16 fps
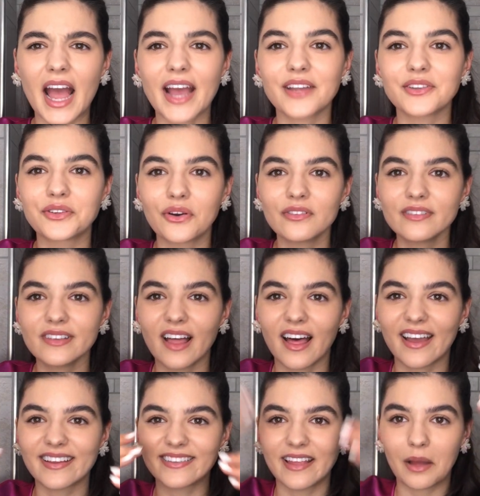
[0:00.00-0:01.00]
I don't
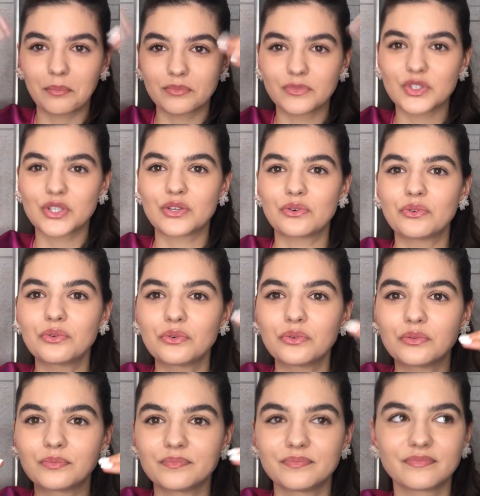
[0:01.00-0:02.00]
like them
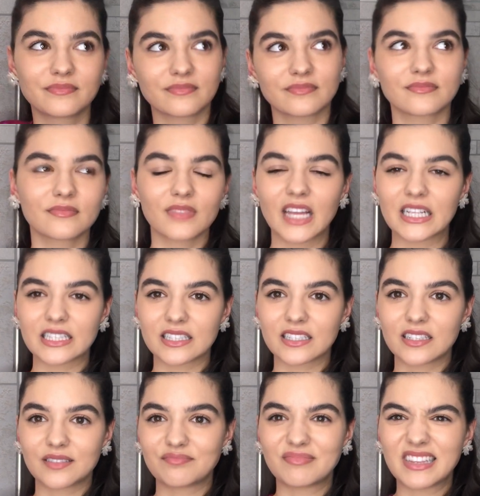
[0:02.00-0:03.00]
to
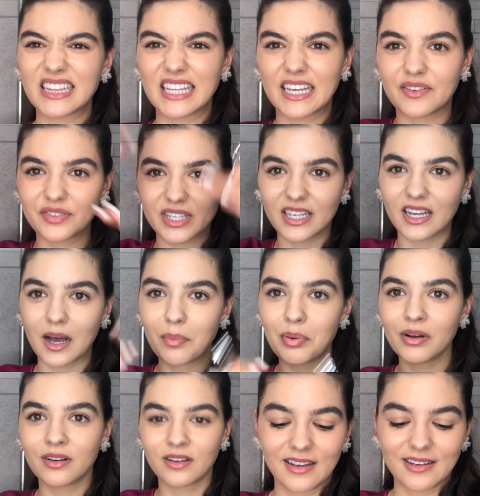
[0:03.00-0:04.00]
lift it
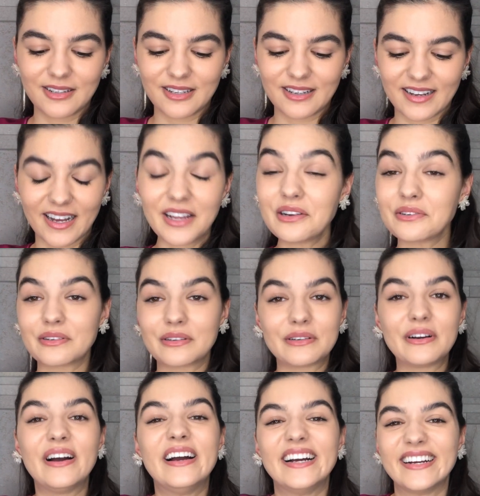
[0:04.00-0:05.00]
up. I don't know.
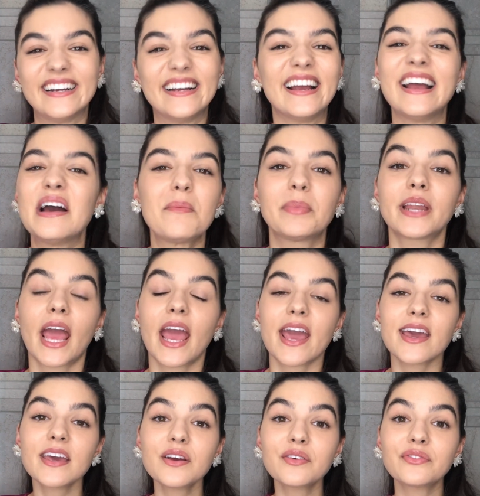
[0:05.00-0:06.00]
But
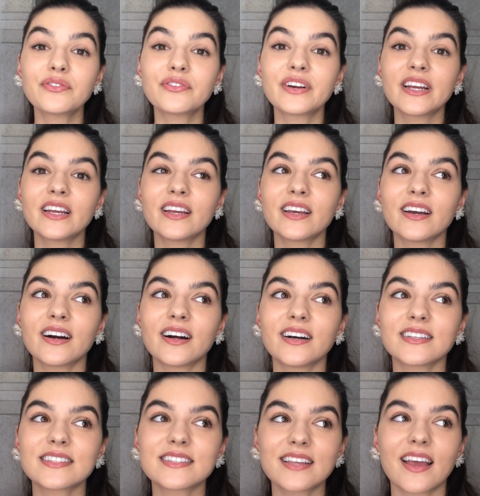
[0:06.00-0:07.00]
every
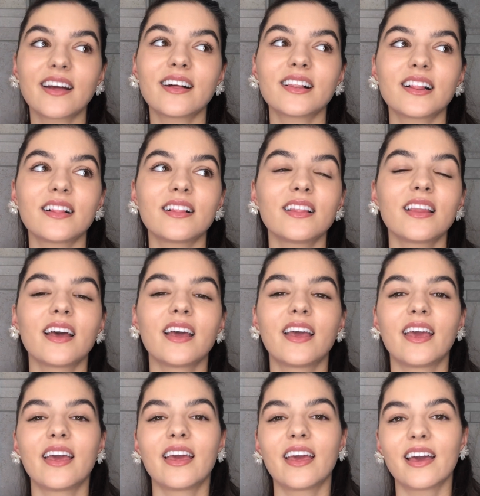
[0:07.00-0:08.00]
single
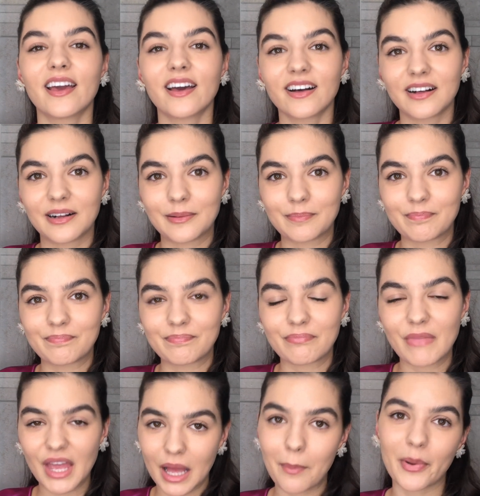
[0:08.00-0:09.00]

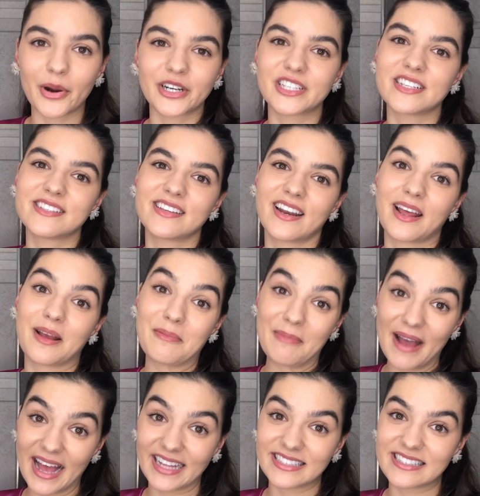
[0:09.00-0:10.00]
makeup artist that I
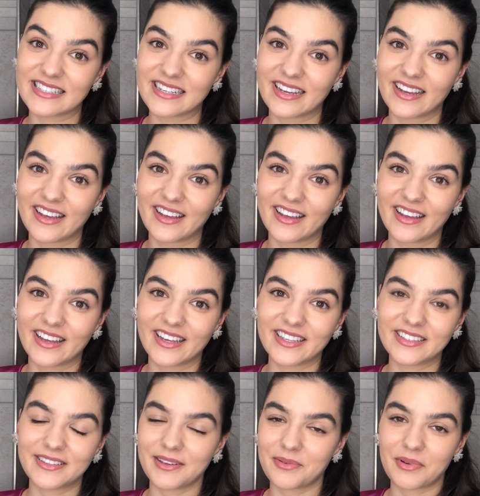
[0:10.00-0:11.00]
met,
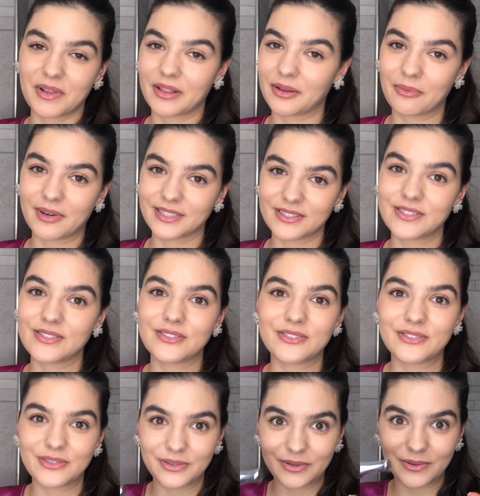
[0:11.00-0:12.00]
they really wanted to
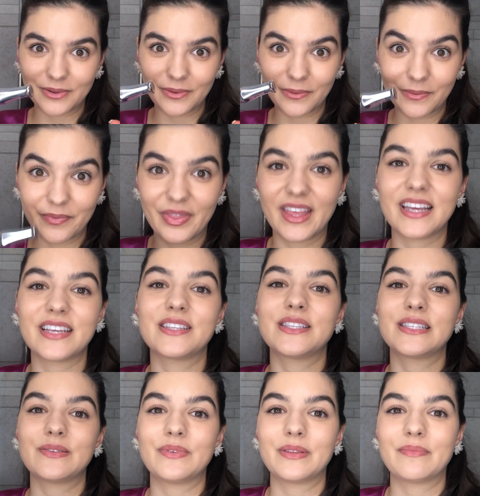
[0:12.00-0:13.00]
do
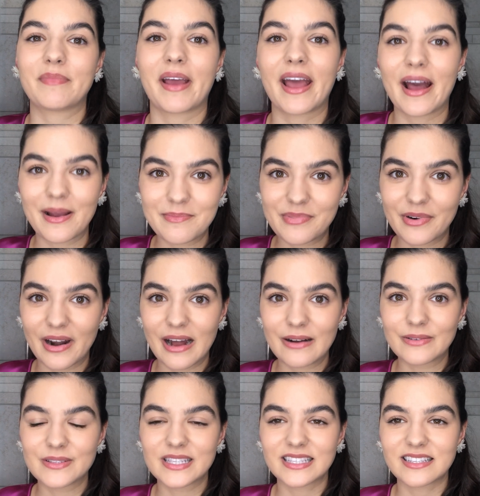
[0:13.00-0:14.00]
this with my
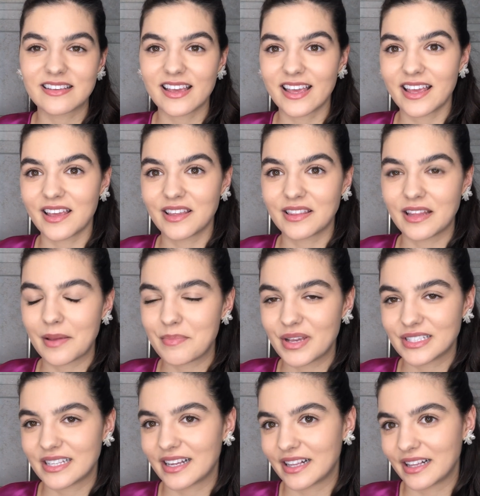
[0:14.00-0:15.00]
eyebrows, and I
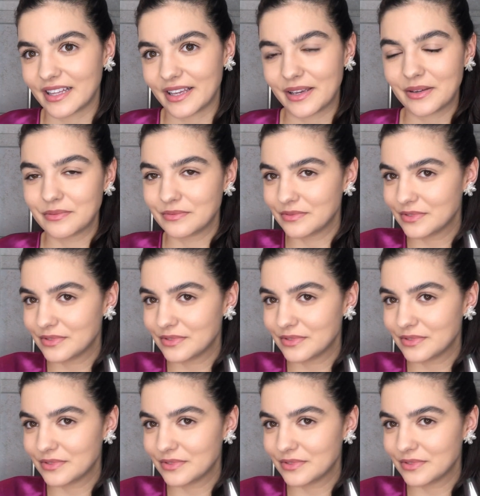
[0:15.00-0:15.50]
basically